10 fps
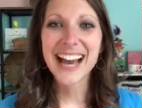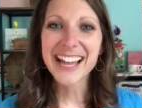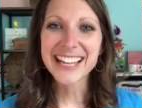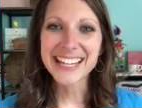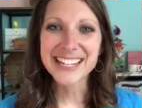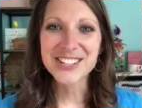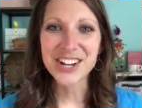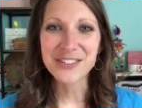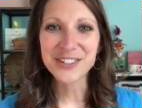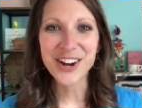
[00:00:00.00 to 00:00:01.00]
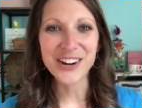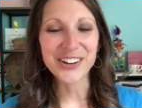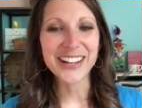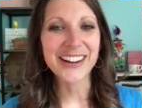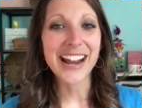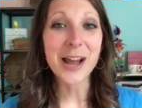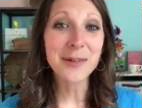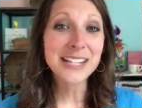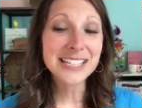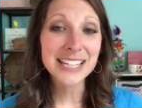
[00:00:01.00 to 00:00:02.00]
Hi ladies, Jennifer Garner here, and I
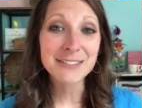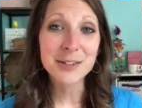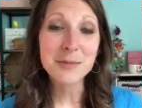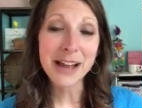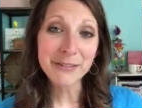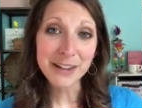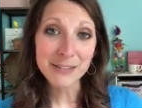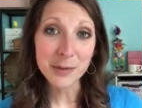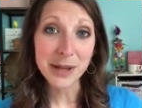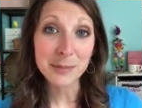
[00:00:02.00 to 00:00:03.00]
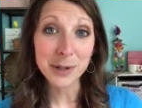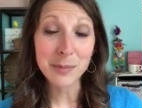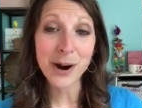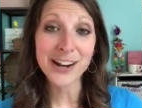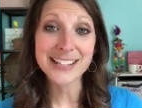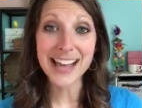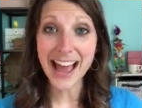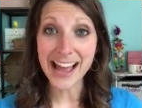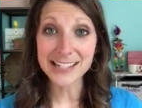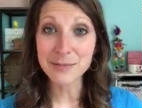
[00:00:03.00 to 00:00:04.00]
wanted to give you my favorite way to book parties
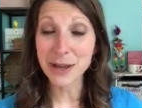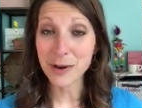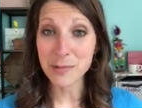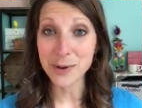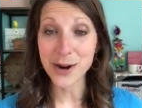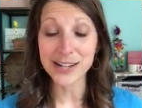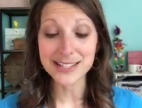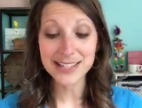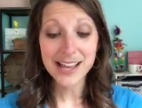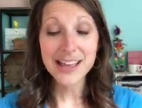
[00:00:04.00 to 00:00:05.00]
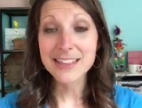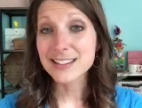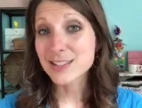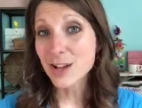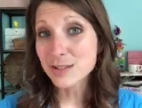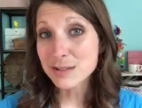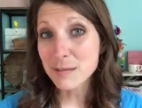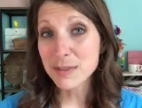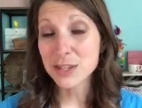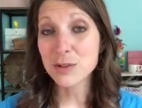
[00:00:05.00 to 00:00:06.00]
at my home parties. This is also
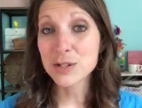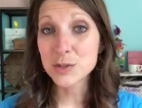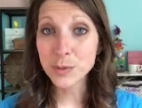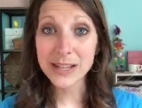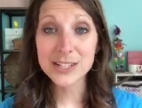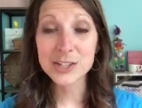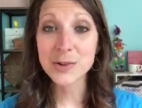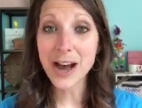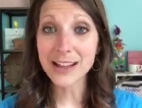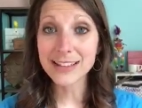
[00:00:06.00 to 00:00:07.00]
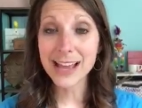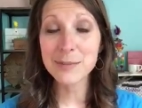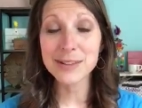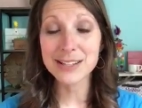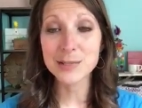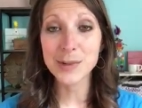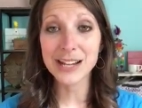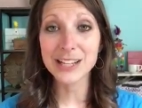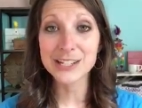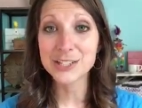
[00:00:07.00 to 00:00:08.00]
something you could tweak to do online, but this is what
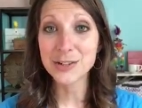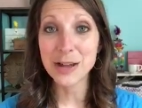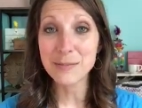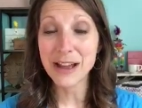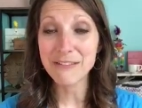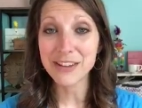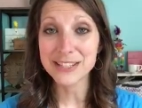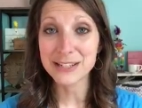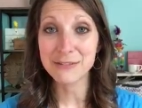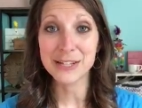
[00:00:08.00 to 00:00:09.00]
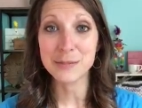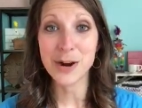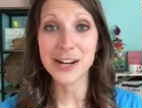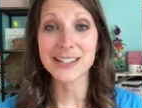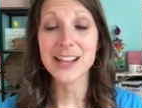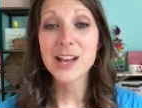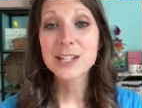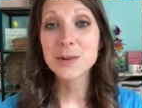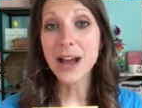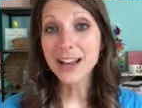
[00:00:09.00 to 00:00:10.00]
I like to do at my face-to-face parties.
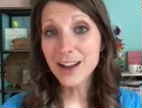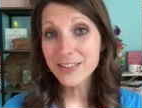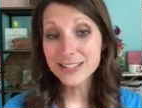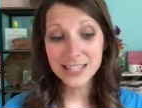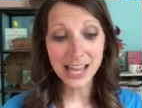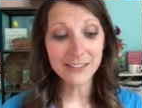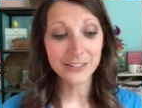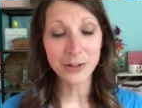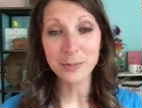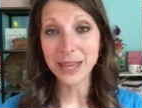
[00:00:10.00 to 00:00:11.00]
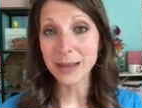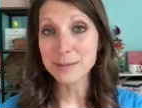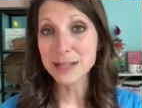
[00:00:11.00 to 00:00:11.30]
So I call this the envelope game.